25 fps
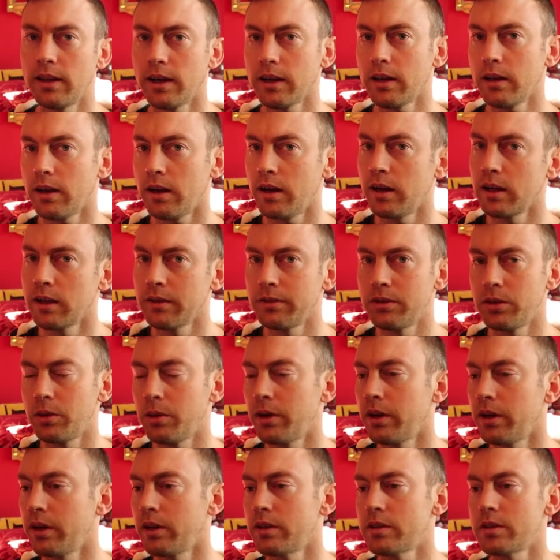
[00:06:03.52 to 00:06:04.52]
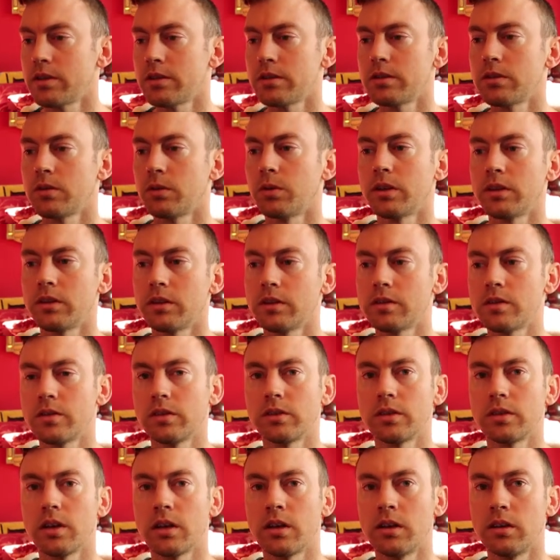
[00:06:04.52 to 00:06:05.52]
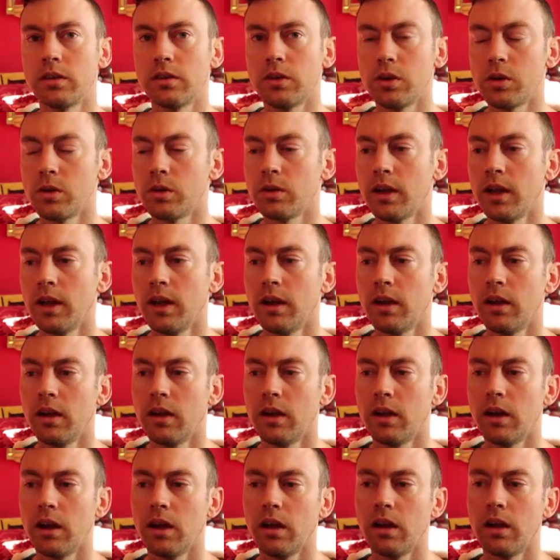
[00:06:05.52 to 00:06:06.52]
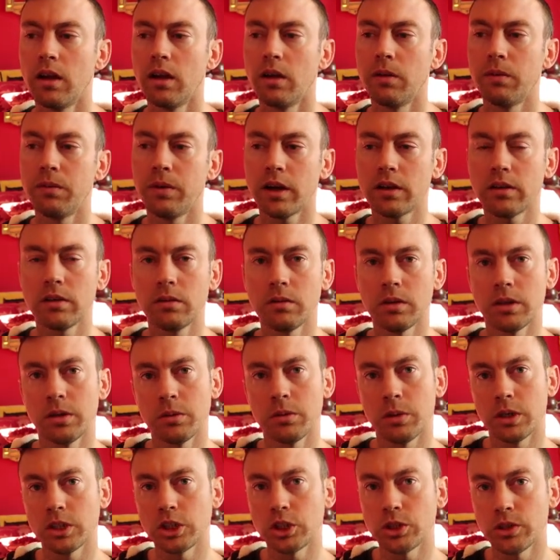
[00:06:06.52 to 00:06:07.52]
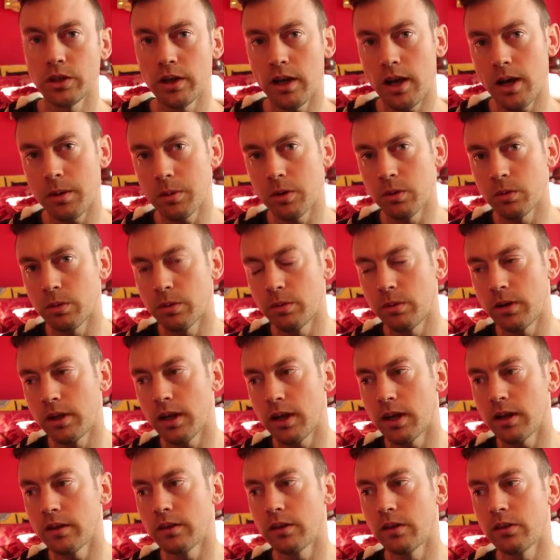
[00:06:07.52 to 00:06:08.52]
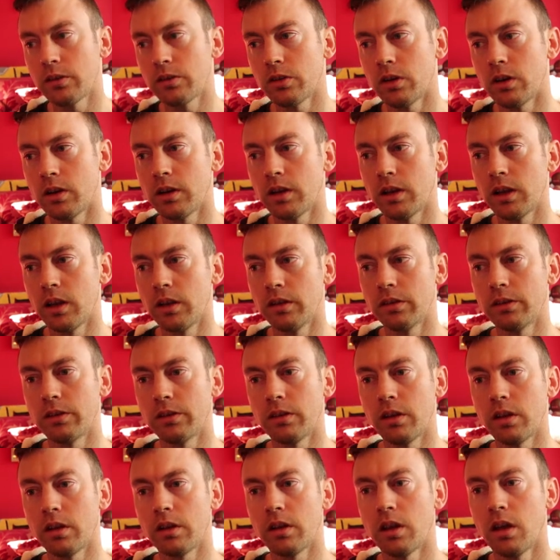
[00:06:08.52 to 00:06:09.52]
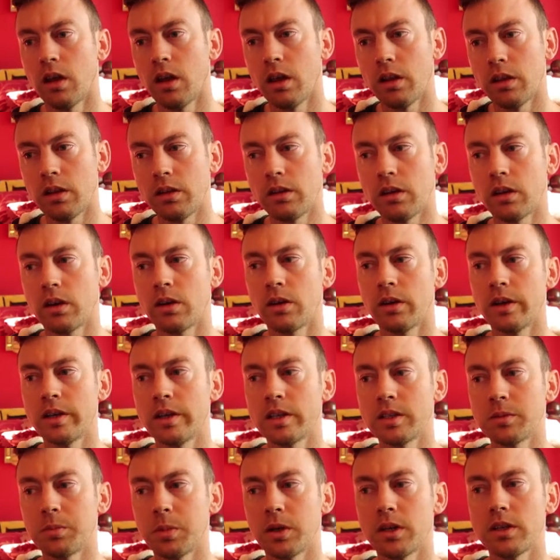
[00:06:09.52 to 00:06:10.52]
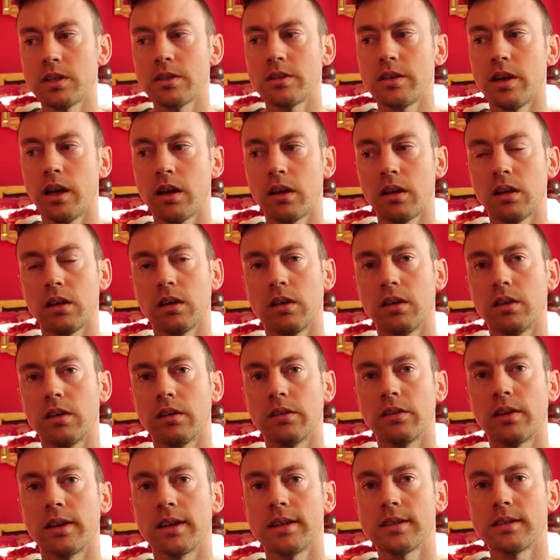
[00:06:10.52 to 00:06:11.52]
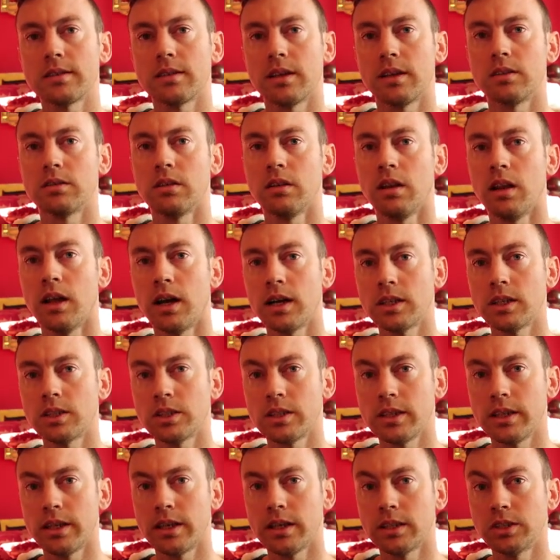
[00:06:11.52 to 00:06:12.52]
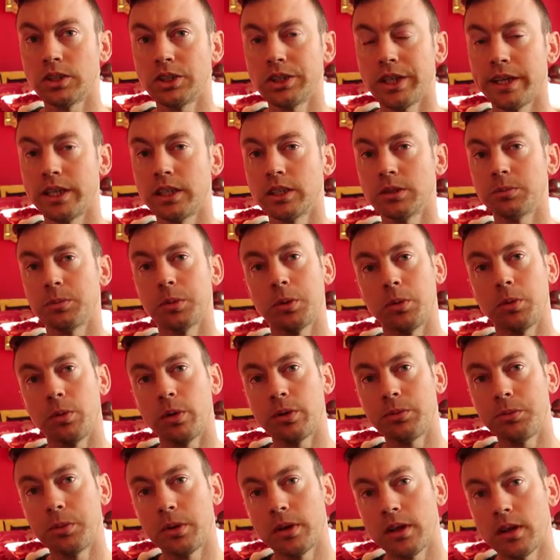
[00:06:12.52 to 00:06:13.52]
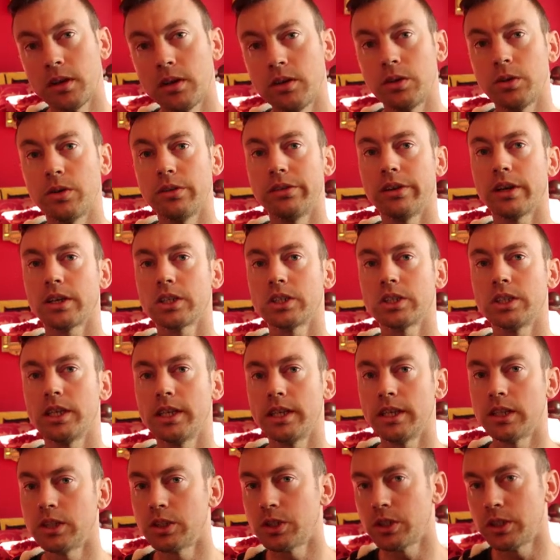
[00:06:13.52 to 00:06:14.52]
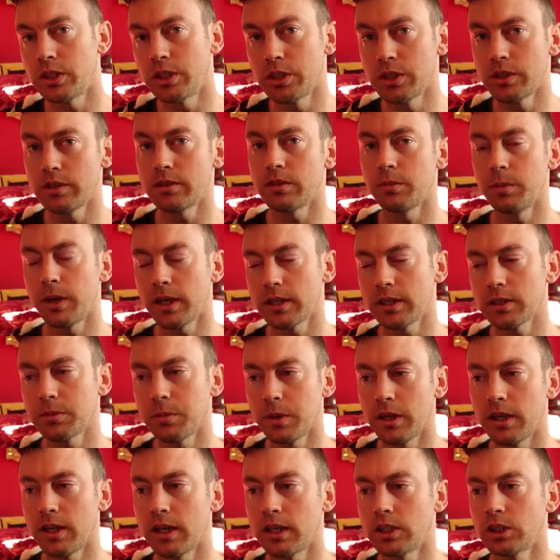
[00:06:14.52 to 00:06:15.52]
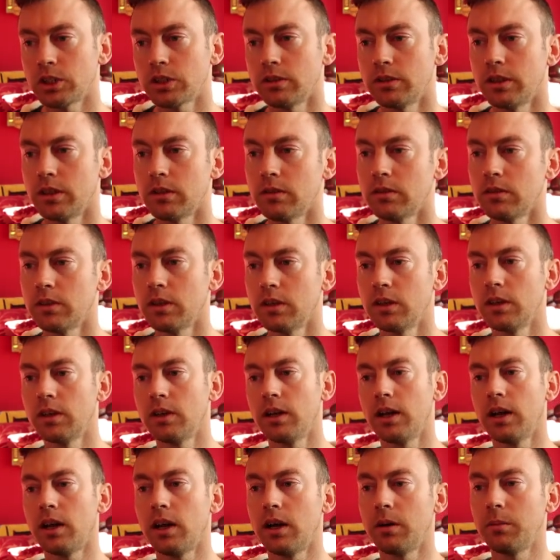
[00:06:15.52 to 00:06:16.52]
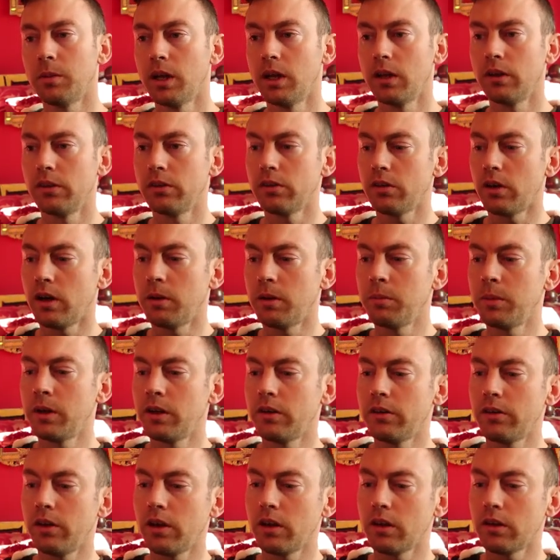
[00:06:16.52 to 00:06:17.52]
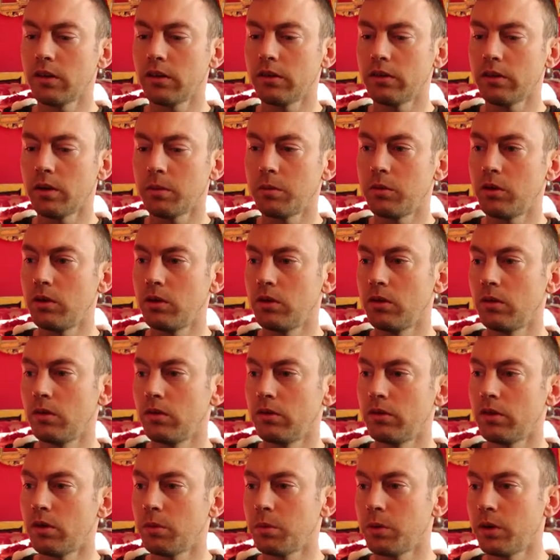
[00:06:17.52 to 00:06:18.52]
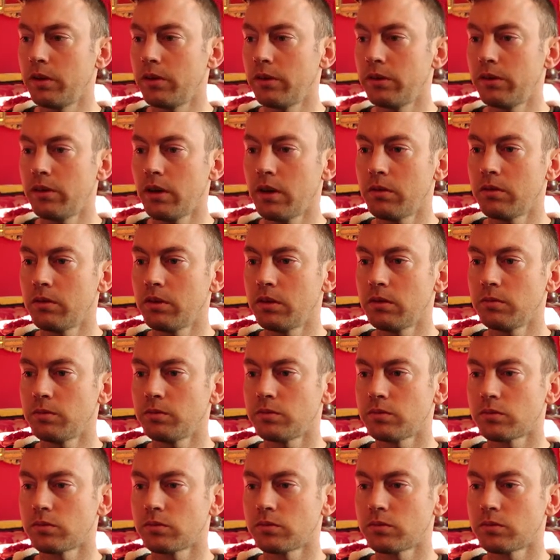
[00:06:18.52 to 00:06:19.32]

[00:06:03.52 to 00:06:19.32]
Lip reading: that kind of gives you a hint as to what this is going to do. Effectively, what should happen when we add this on is that the degrees per second is going to stay largely unchanged, but what we're going to do is actually introduce some exponential now. So I'm going to take this up to 0.7,